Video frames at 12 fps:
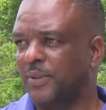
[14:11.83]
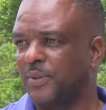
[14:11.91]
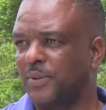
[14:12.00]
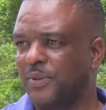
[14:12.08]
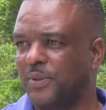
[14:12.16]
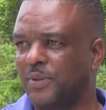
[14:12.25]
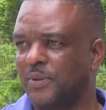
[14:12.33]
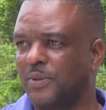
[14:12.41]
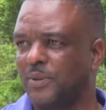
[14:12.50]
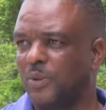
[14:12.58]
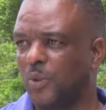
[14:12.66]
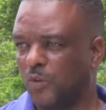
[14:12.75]

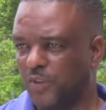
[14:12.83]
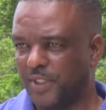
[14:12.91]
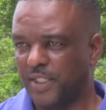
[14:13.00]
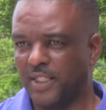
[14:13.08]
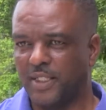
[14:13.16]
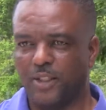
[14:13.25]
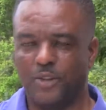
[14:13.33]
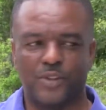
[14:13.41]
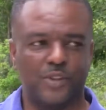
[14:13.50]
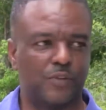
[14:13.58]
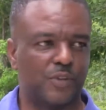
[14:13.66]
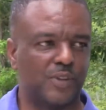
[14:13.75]
to go over there and let you
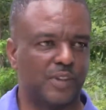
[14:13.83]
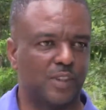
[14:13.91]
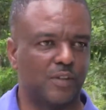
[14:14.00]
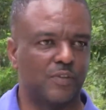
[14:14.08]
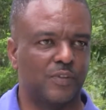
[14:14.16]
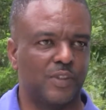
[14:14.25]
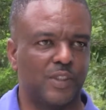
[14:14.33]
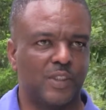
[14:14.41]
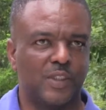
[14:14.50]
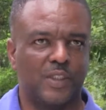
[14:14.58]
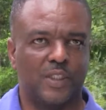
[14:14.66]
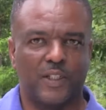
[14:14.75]
see for yourself
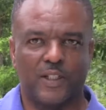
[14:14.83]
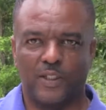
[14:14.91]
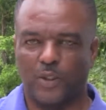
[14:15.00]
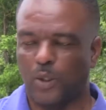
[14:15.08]
the